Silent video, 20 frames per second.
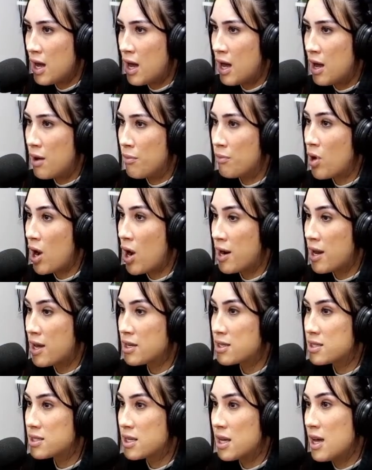
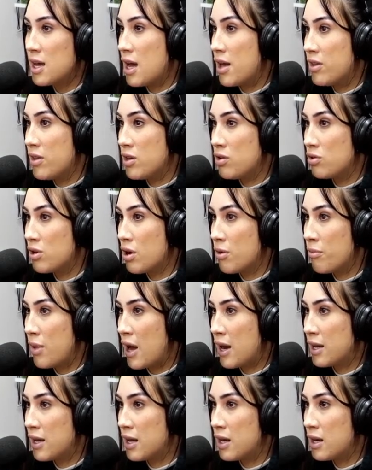products, and then you come
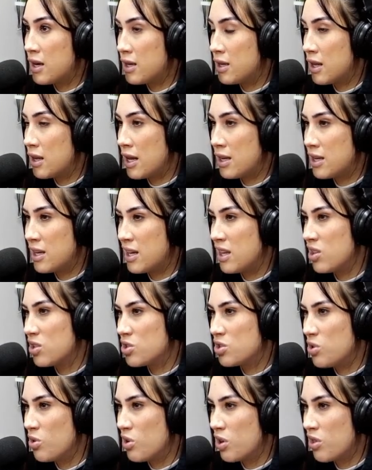back in like either
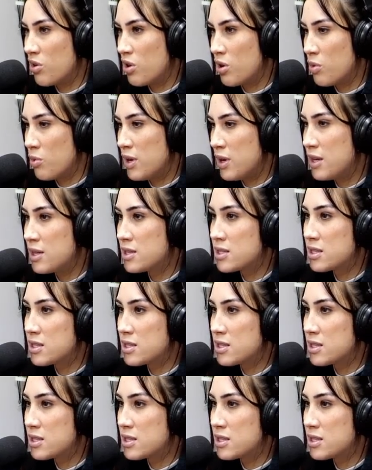2 or 3 weeks,